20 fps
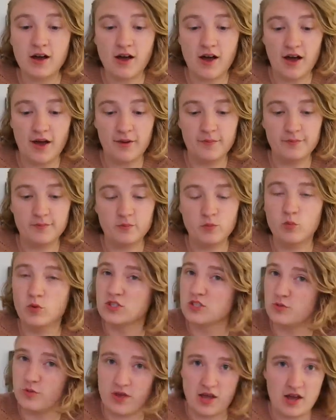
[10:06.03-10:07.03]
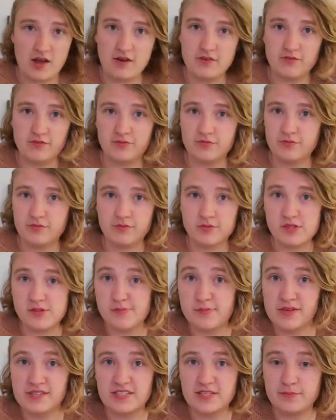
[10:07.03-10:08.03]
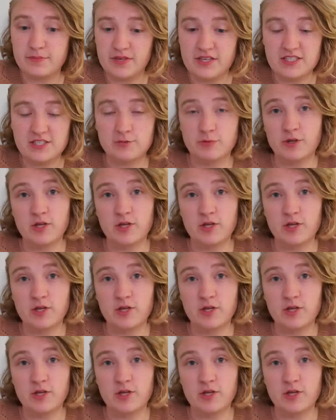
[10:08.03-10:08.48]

once we have the missing piece